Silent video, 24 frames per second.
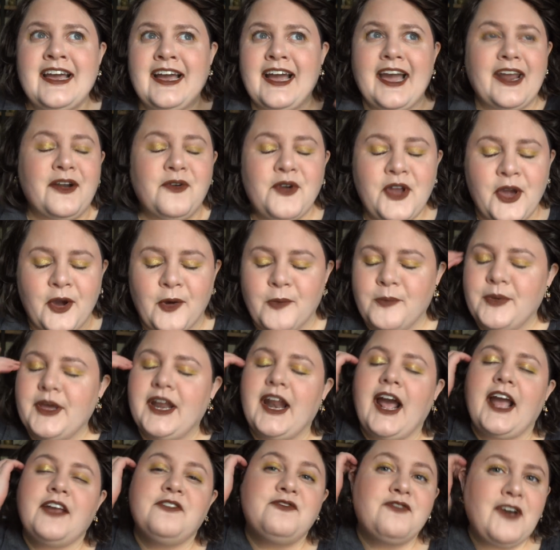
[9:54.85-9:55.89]
I don't know, but
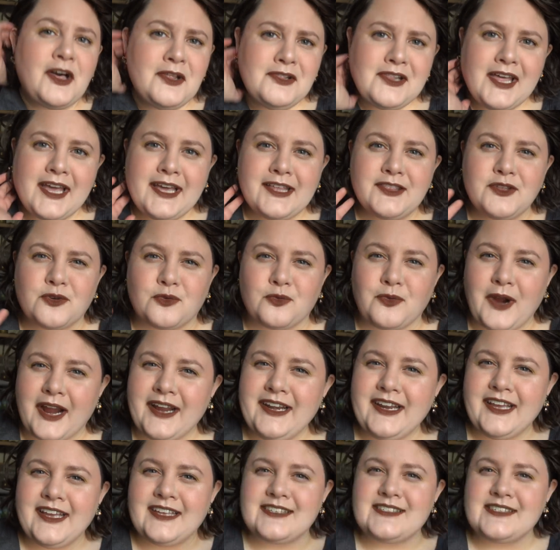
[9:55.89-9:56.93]
I felt like the
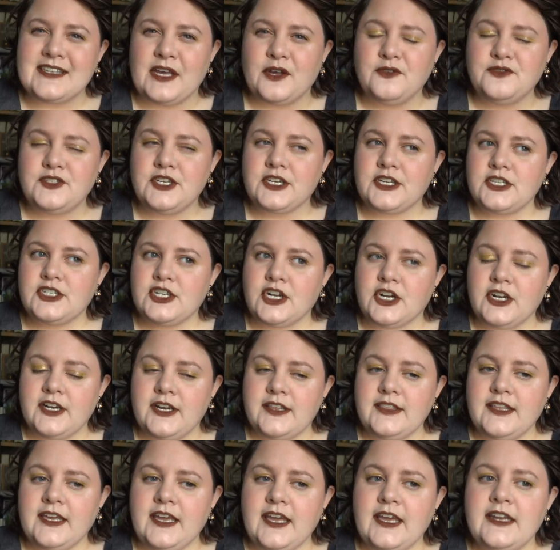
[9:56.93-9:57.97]
writing itself took a turn
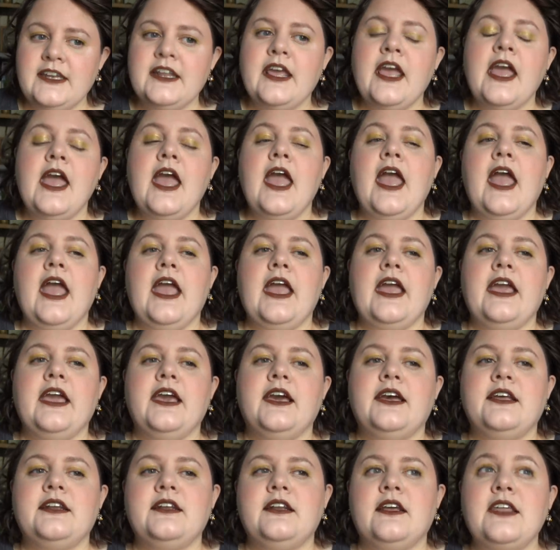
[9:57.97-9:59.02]
at the end,
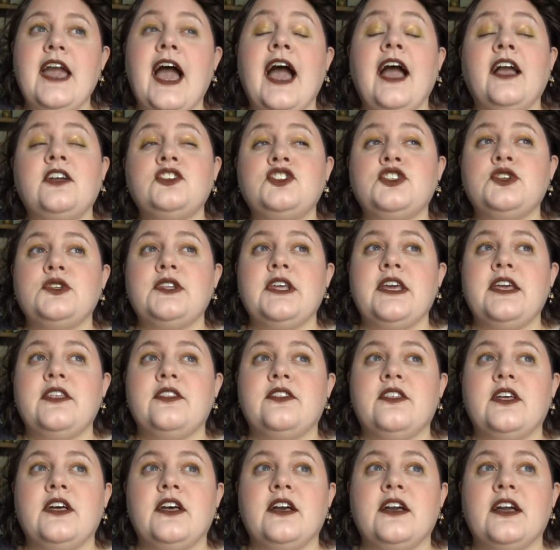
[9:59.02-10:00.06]
and actually
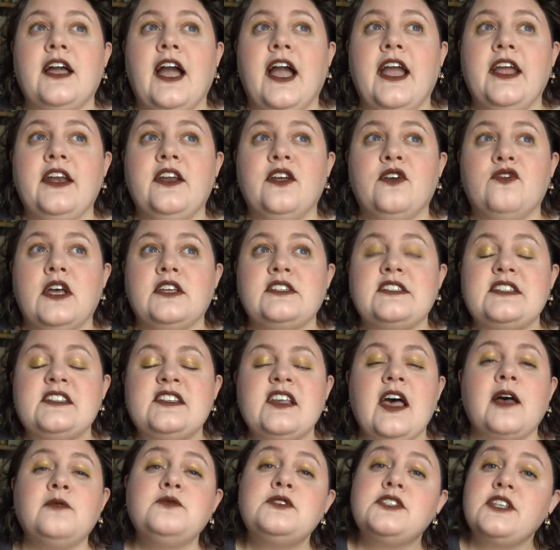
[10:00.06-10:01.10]
the kind of
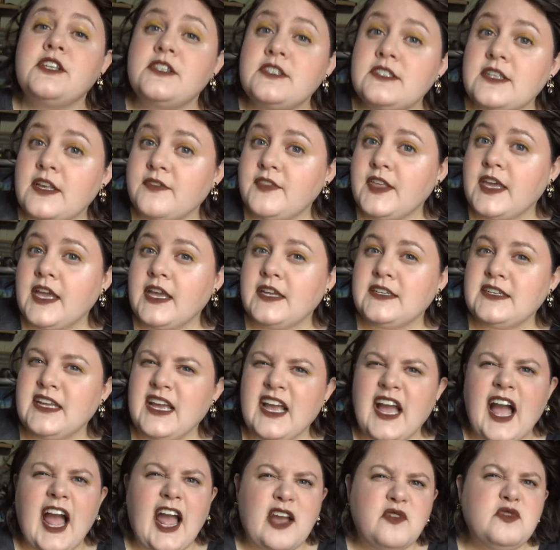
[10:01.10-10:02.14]
substance of the
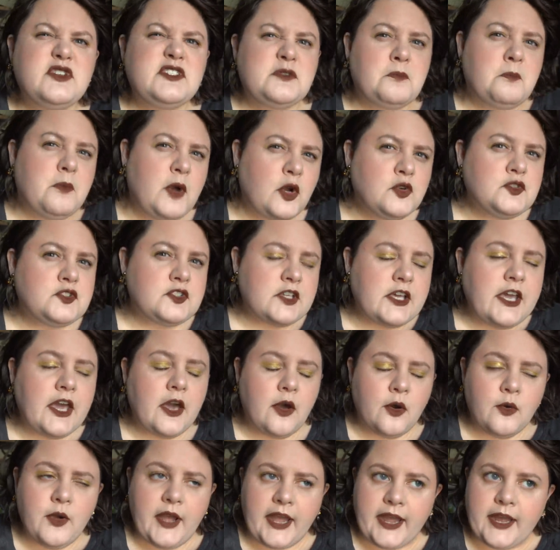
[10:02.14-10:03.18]
ending I was mostly
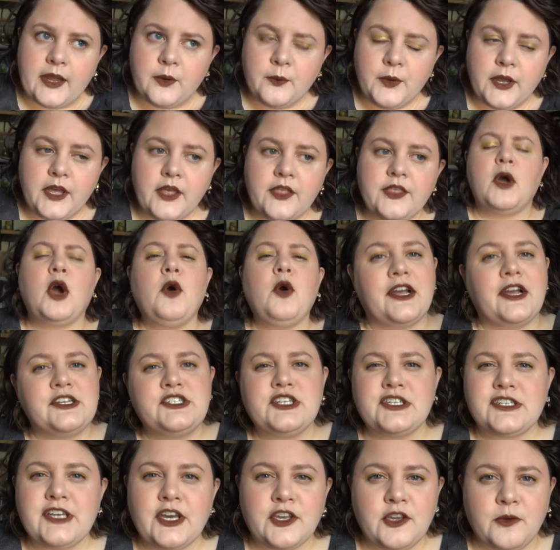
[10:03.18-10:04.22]
okay with.
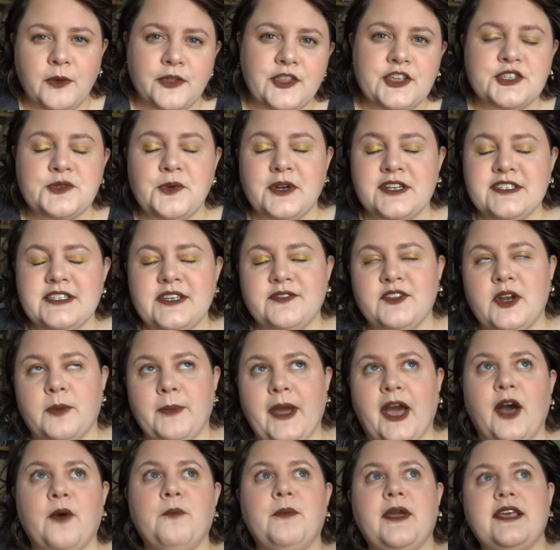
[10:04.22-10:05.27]
should tell you what this one is even
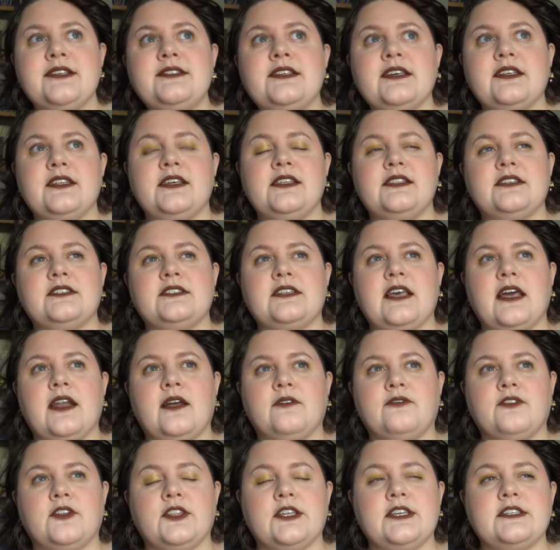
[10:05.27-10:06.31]
about. Basically, the
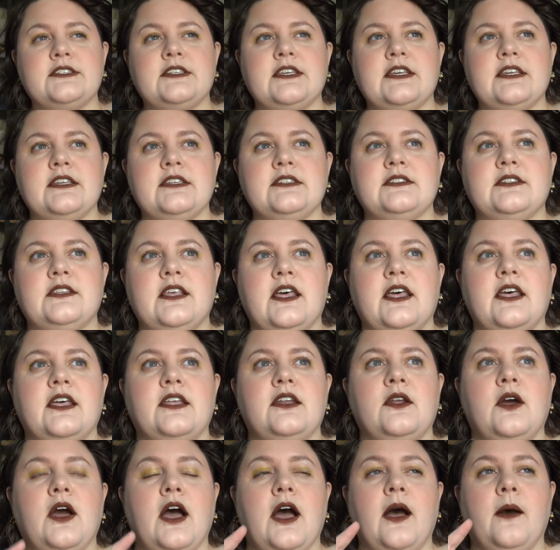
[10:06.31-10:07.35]
setup for this is
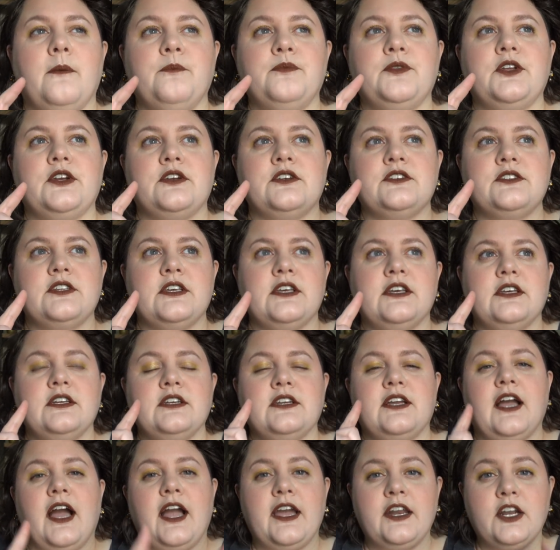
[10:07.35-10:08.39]
that there's a
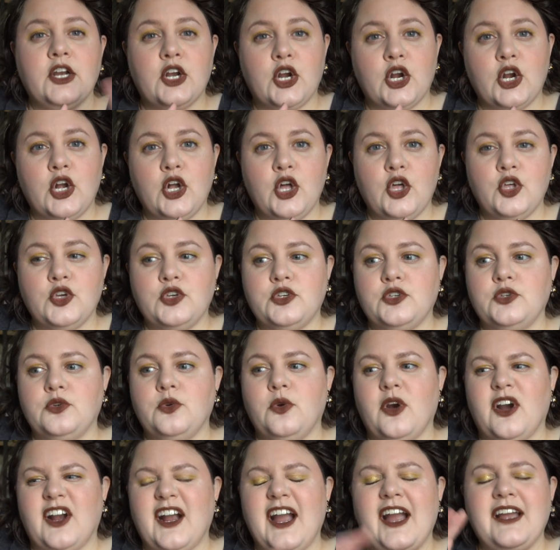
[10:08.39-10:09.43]
guy and a girl
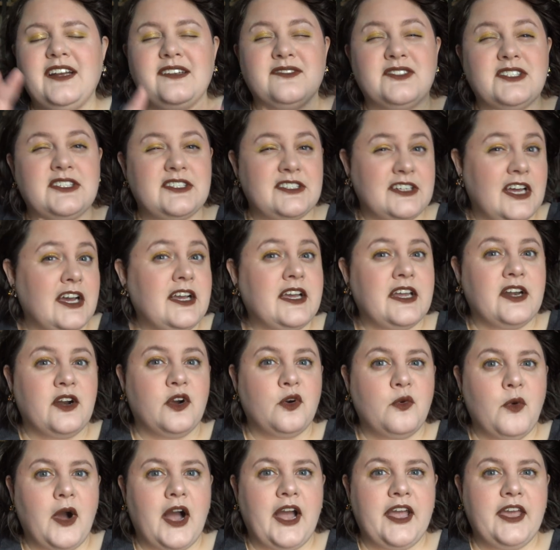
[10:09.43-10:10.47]
who are kind of stuck in
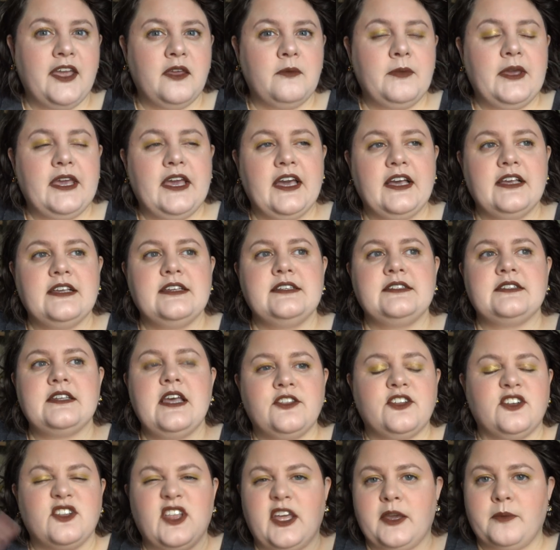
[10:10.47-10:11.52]
Hawaii because
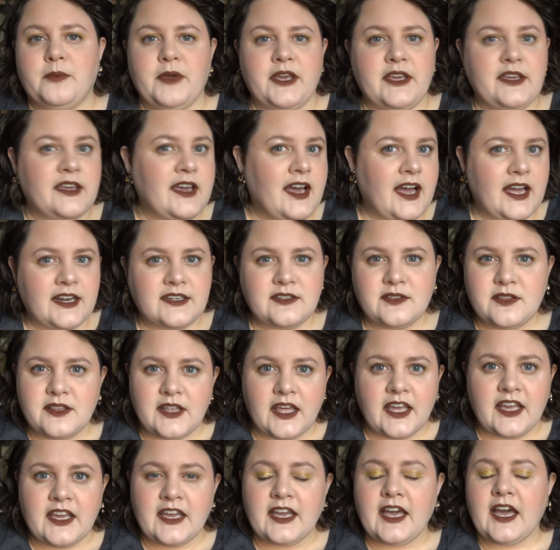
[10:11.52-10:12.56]
they're like big yacht
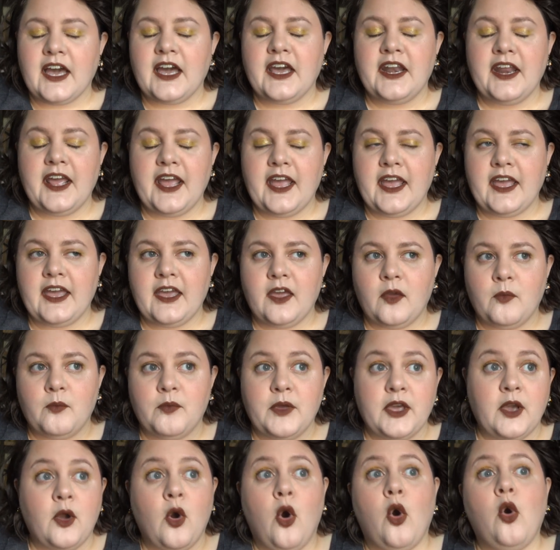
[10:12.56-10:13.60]
thing got a
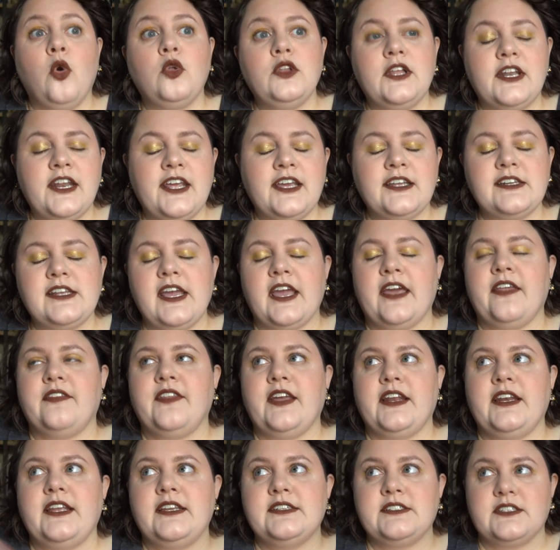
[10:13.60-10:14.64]
big hole in it, and
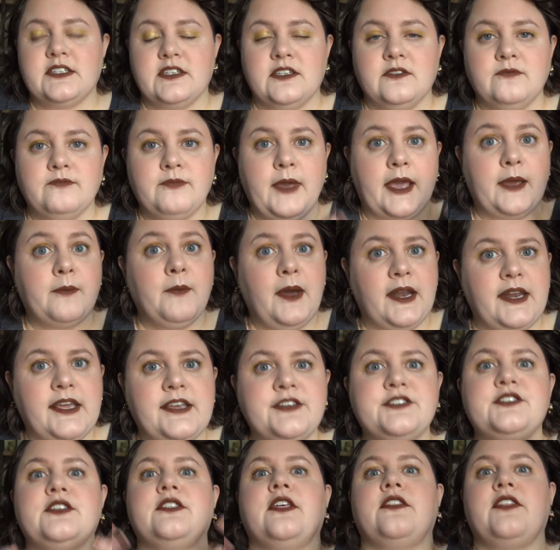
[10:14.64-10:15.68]
they need to make money
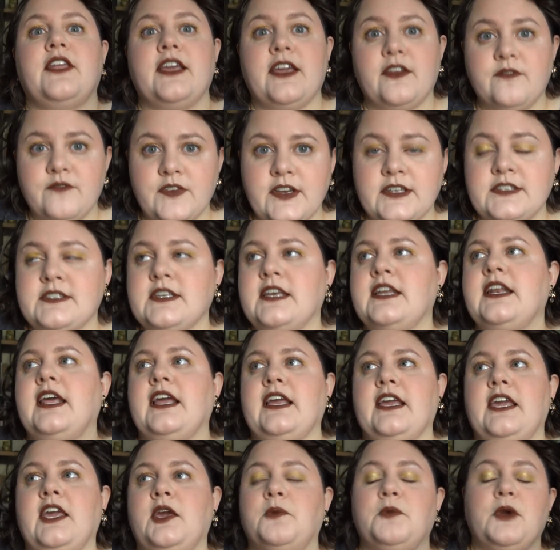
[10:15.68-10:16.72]
so that they can fix it
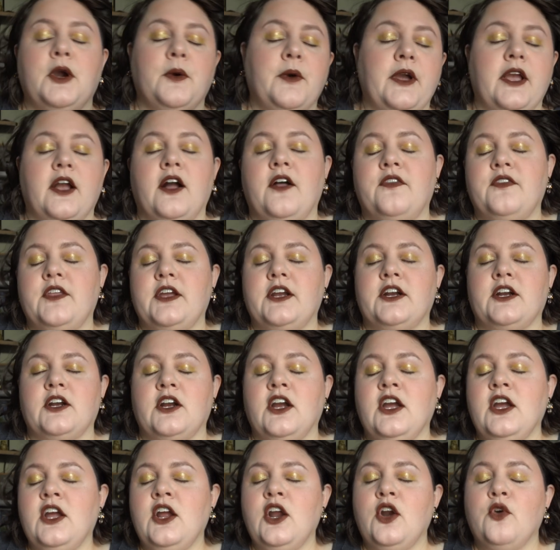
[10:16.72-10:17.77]
and keep going on their
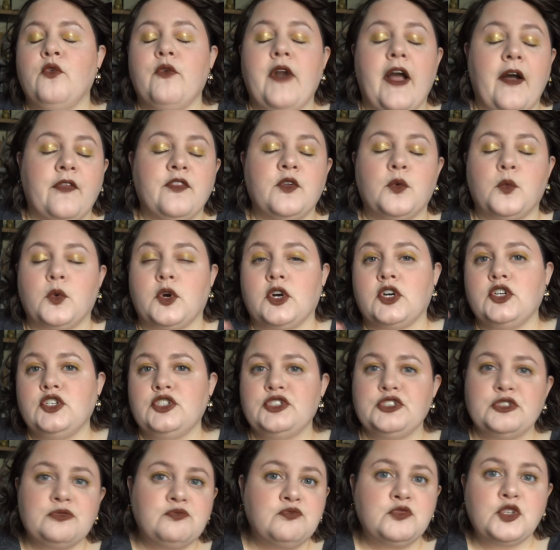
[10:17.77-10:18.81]
round the
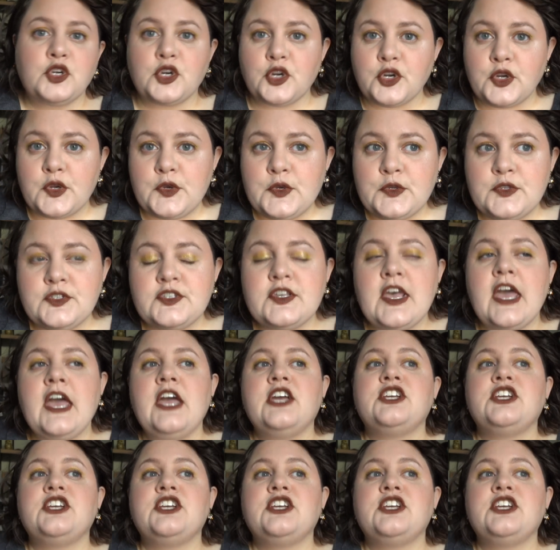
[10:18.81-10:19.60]
world cruise.